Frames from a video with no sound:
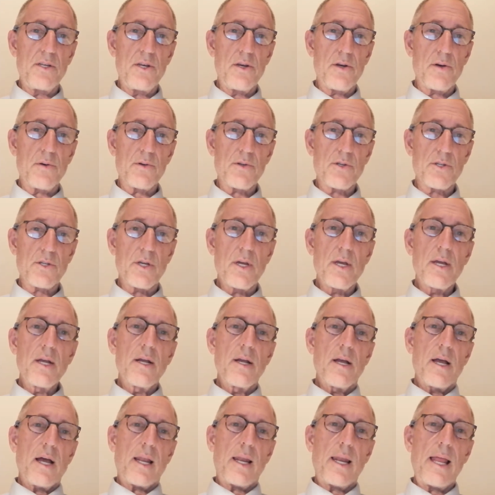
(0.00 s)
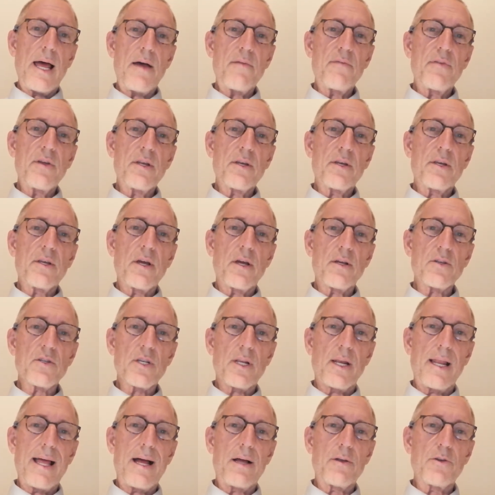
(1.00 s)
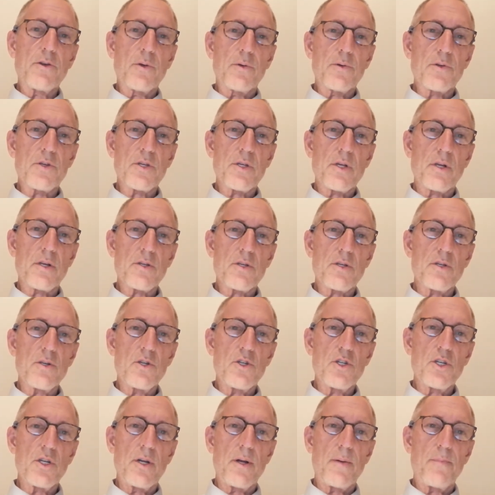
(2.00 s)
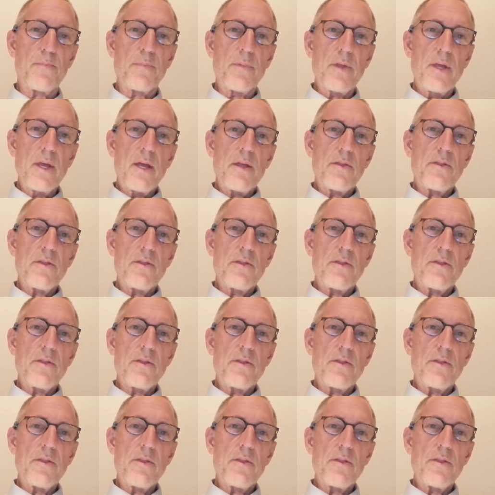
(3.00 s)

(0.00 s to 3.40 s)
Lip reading: years. Latvia does allow dual citizenship.